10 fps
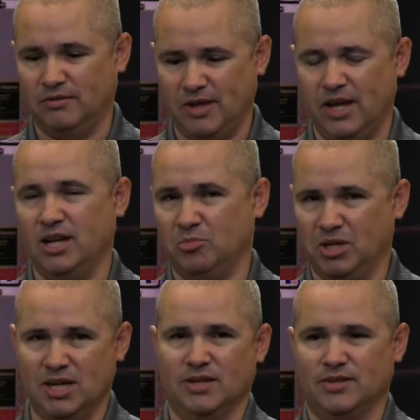thing,
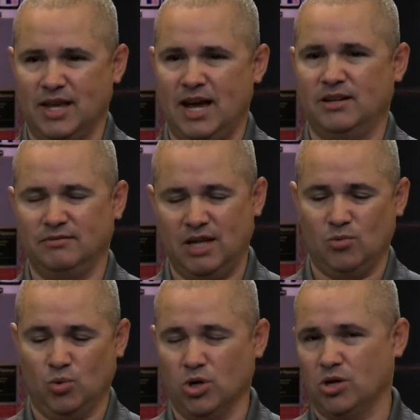because that
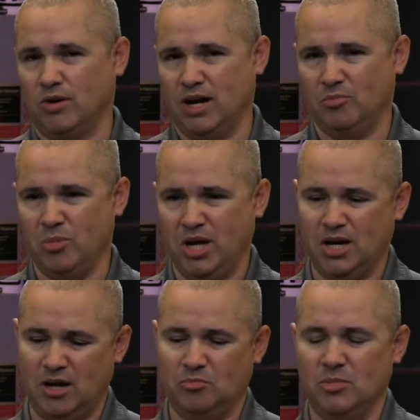workaround may
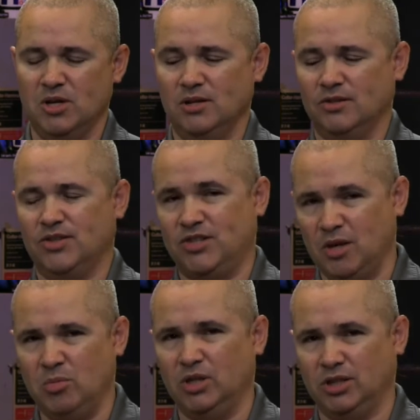not
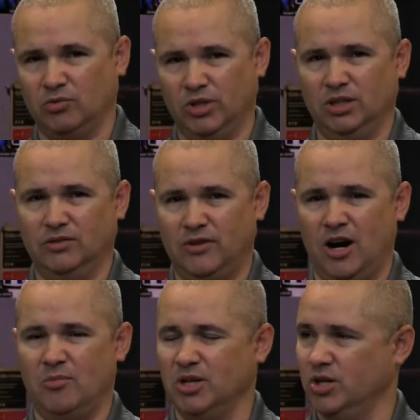simulate the real
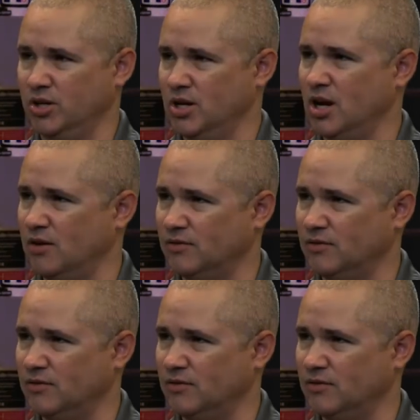environment good enough.